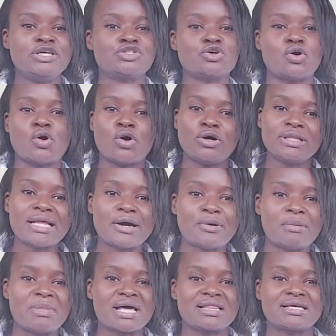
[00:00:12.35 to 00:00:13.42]
So all
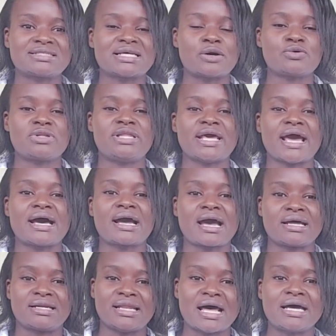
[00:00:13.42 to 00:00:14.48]
our mothers out there
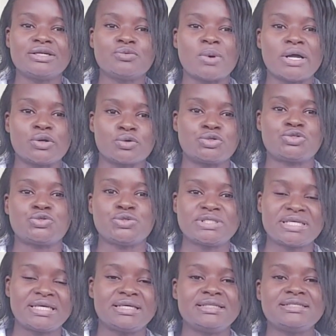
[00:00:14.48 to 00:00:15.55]
can learn one or two
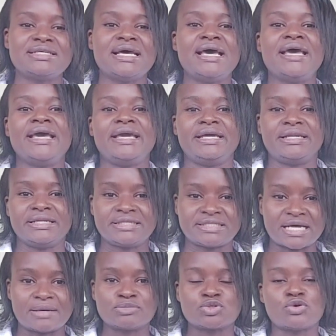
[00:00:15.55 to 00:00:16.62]
skills in
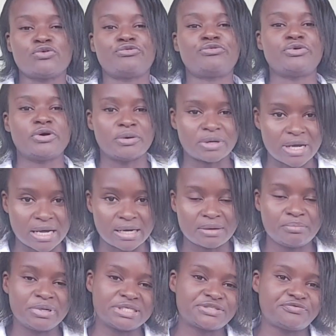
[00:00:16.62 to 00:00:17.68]
terms of
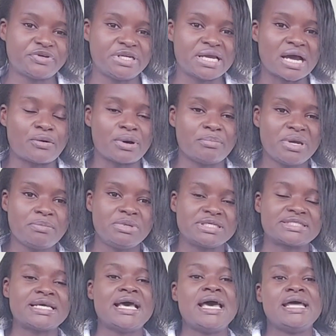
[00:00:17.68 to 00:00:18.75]
breastfeeding our babies.